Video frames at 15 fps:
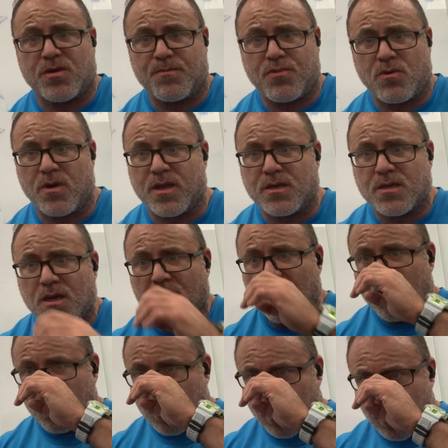point.
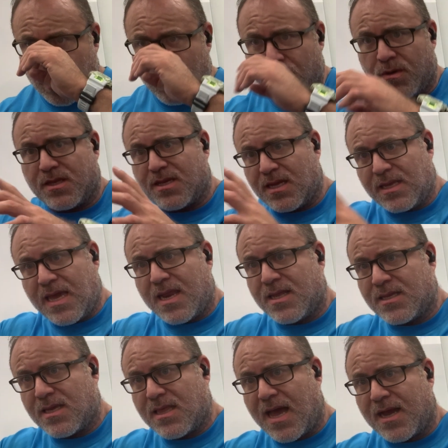And we did get
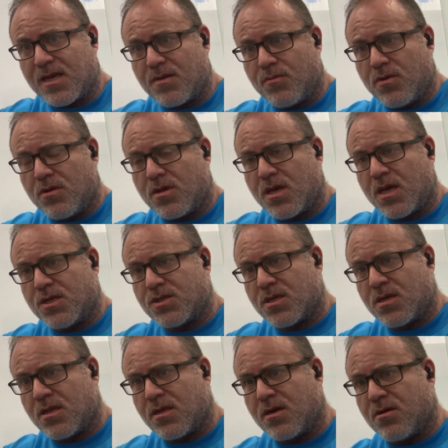into that communication
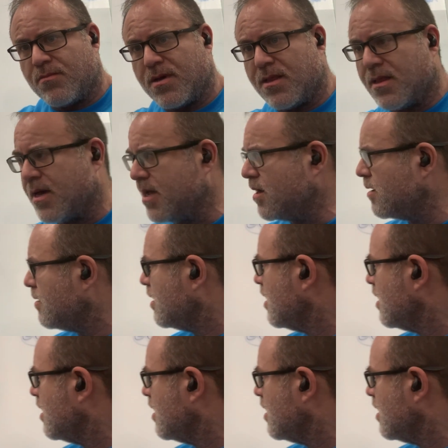a little bit later.